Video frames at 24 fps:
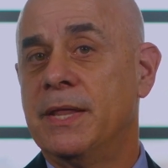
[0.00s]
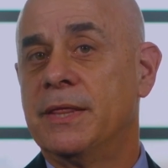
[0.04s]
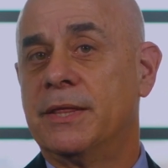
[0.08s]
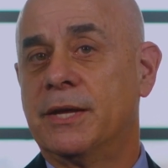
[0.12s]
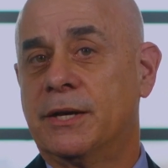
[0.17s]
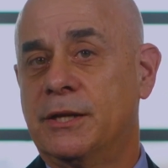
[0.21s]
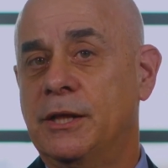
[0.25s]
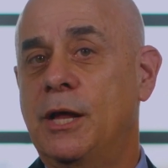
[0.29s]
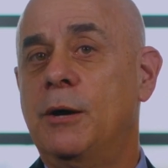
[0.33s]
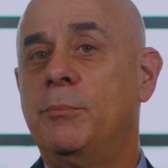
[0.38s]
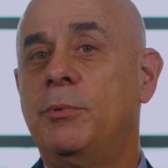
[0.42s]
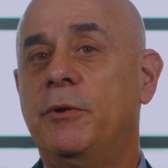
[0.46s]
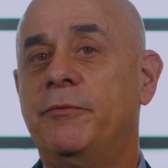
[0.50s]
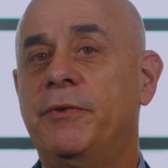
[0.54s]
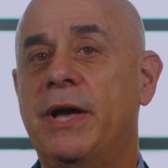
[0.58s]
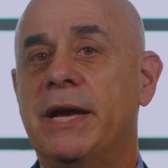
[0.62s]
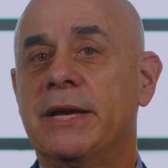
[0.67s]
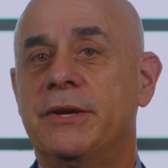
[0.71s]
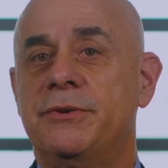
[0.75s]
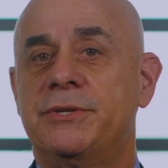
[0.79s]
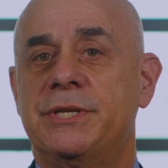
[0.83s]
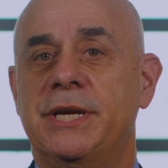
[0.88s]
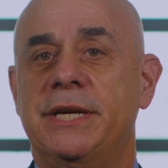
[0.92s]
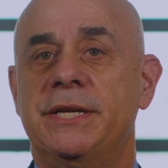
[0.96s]
The global
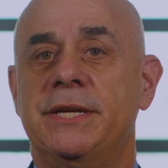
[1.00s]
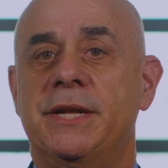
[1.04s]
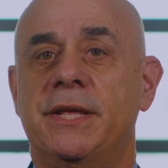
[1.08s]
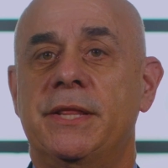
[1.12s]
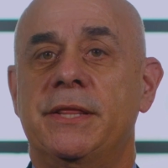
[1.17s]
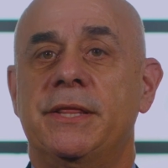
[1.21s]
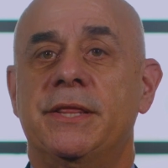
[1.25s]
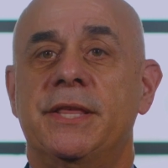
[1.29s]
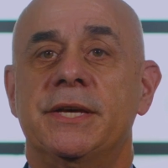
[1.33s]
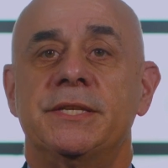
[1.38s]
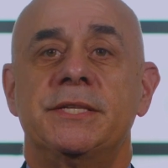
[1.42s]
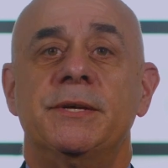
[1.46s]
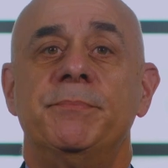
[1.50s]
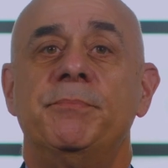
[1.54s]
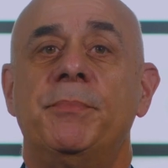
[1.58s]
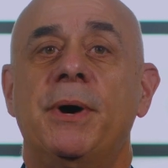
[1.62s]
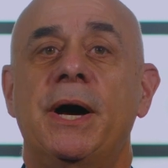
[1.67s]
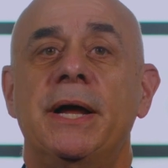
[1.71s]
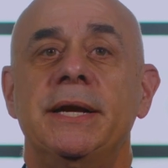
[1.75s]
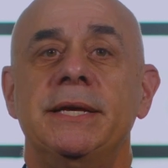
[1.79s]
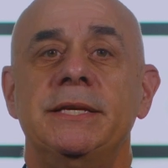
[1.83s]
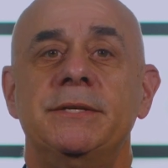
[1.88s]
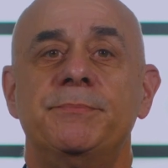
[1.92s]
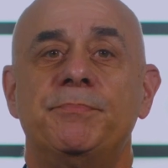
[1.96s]
value chain thus
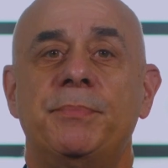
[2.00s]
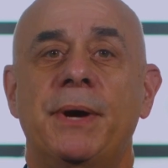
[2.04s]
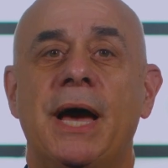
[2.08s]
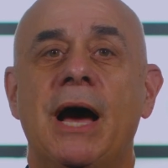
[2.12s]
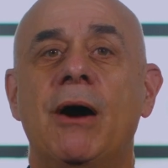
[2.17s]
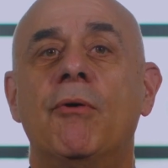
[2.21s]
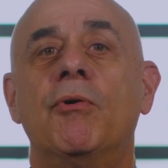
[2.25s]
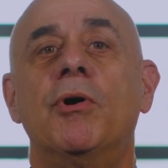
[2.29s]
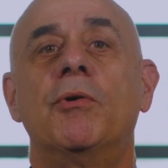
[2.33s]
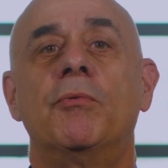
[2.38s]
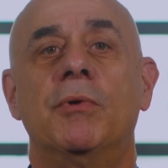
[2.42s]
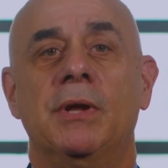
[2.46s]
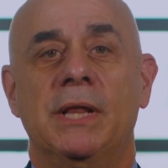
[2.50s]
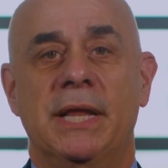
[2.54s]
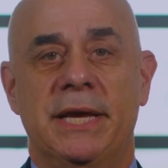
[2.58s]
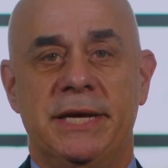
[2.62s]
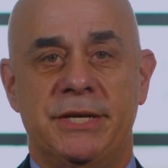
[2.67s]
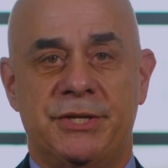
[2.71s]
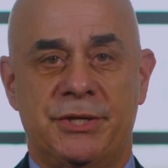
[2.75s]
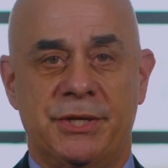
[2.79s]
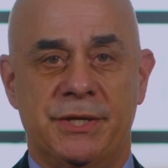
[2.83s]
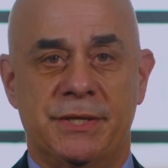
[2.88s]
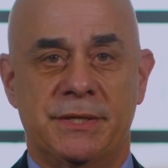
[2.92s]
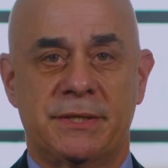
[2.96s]
embodies power
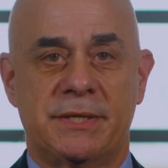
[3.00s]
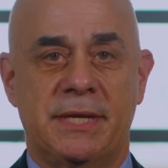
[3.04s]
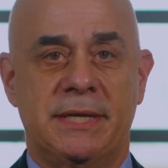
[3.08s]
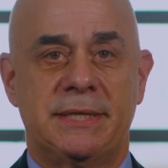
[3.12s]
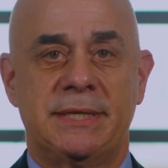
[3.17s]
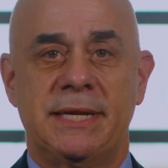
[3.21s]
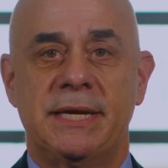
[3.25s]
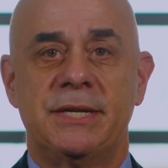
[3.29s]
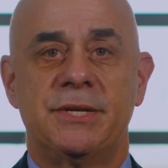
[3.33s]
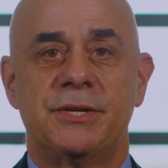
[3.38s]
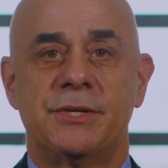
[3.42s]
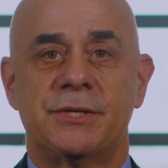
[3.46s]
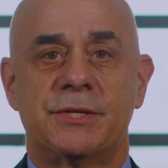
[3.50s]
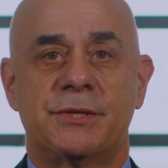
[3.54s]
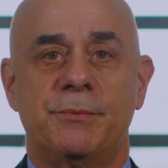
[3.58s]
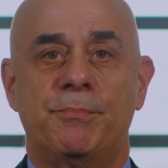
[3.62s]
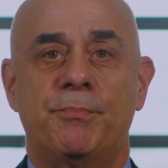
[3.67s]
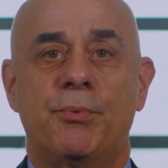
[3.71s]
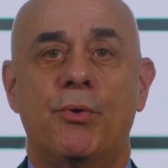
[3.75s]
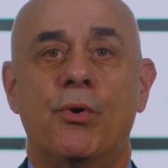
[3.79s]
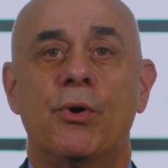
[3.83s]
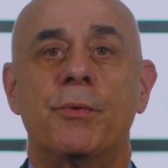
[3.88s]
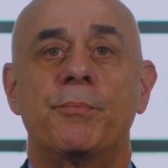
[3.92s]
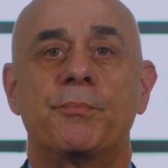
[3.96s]
relations that tend to
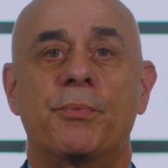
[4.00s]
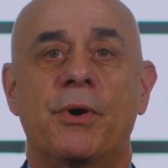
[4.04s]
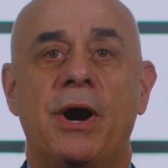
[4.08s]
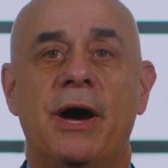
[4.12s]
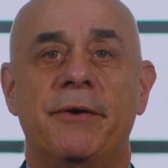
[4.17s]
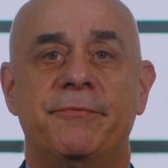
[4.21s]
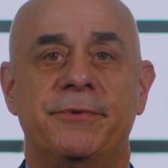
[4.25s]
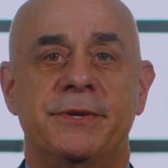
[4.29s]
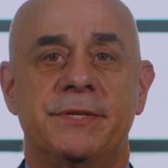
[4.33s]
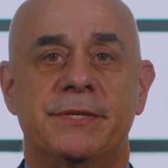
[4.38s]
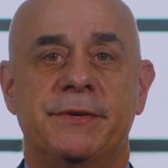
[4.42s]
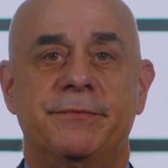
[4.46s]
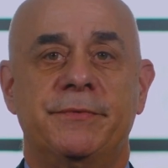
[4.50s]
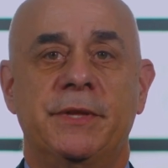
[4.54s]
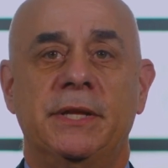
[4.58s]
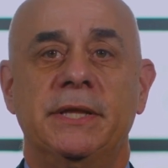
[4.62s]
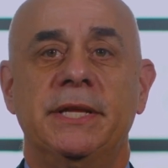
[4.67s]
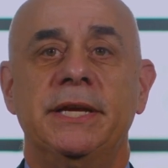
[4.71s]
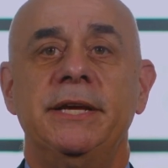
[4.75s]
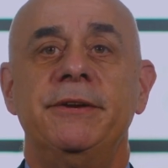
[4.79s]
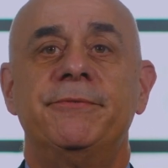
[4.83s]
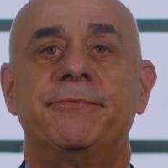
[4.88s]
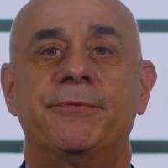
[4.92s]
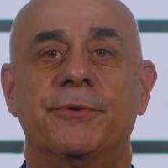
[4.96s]
support profits of the
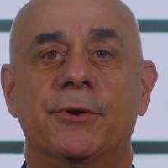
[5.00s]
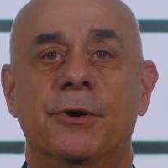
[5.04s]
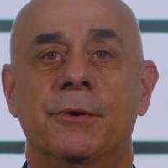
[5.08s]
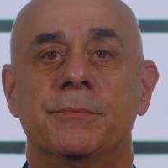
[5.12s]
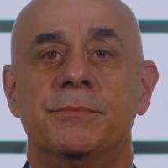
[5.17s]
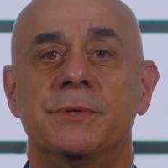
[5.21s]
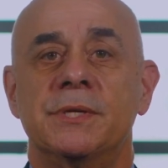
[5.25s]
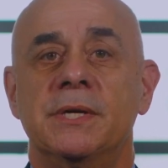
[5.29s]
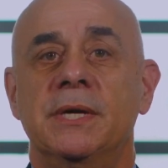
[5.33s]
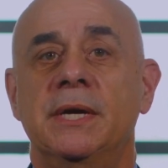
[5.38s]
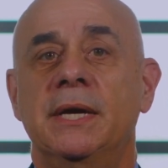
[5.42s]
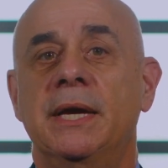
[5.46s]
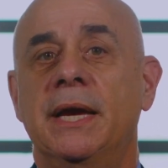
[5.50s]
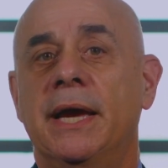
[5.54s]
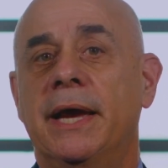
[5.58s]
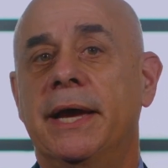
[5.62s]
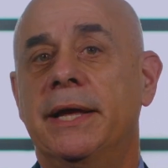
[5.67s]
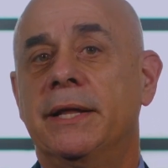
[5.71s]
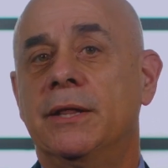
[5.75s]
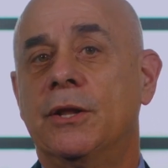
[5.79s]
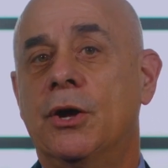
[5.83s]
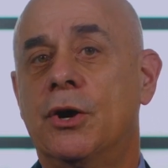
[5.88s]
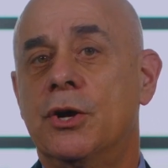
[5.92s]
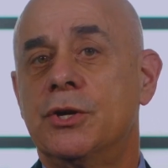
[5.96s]
lead firms
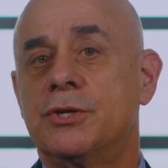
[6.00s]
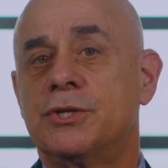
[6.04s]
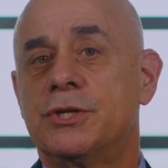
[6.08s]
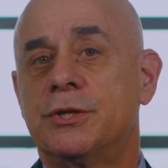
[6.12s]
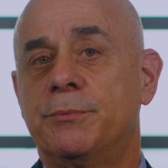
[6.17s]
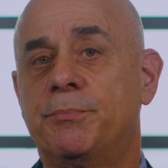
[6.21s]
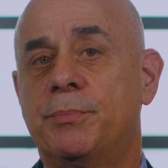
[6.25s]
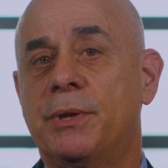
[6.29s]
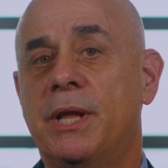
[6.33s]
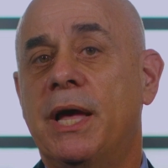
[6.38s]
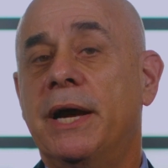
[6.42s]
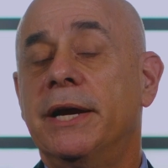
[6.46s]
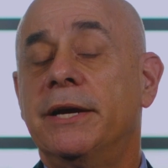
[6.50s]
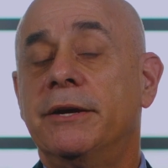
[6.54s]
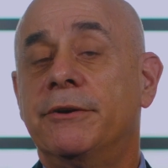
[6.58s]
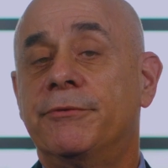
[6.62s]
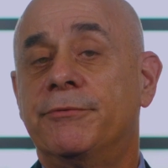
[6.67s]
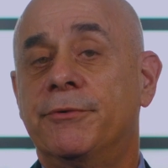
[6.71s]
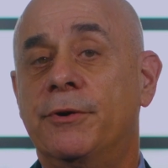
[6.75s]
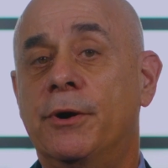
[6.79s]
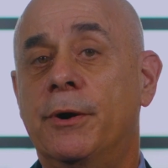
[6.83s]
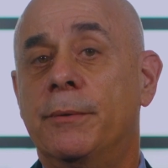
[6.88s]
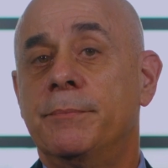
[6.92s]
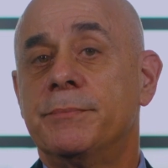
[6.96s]
and large supplier
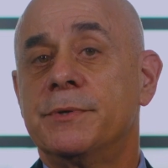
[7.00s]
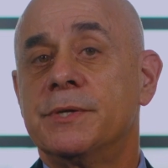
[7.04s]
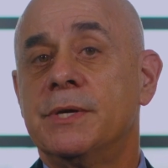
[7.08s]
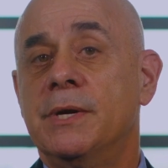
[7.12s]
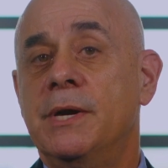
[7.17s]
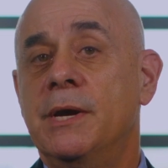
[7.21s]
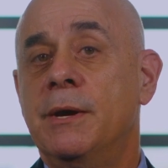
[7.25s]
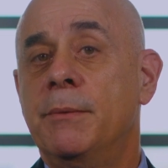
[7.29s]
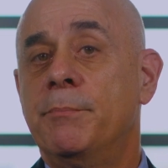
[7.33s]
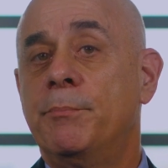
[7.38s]
firms,